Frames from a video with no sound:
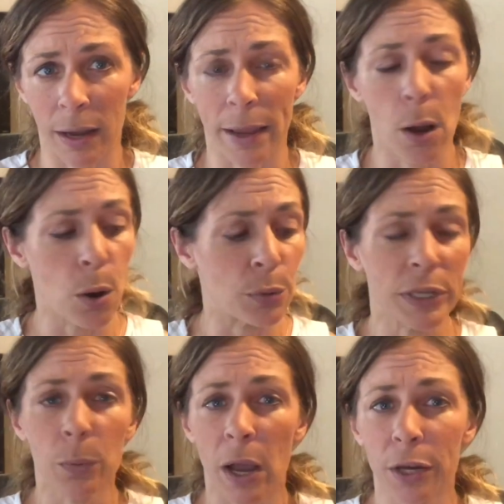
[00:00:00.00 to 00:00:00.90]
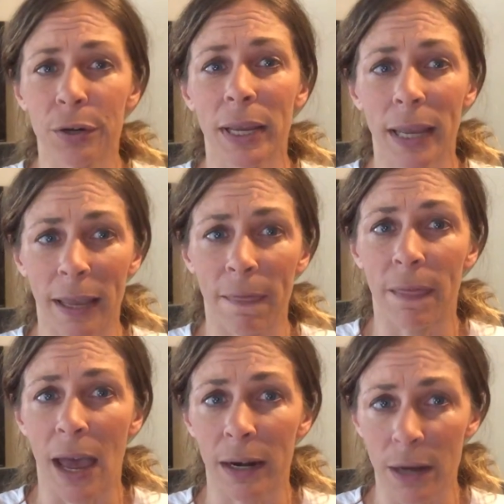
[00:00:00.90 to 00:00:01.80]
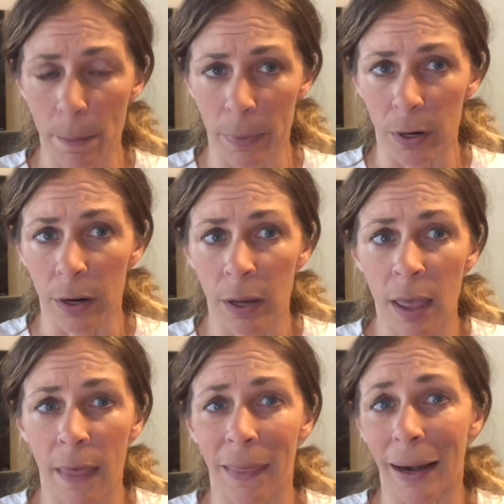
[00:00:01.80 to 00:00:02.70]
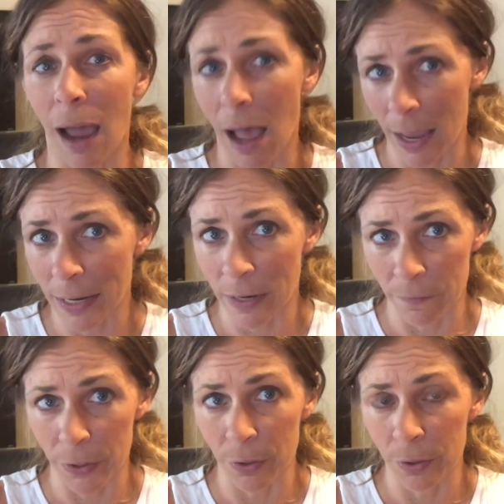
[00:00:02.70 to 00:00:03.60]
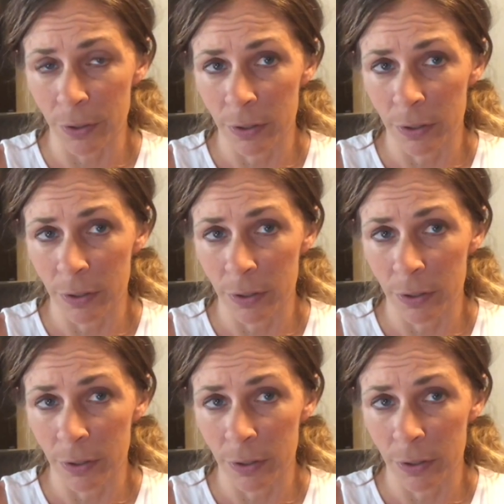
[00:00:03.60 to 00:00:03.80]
I always want you to hit that number that I give you.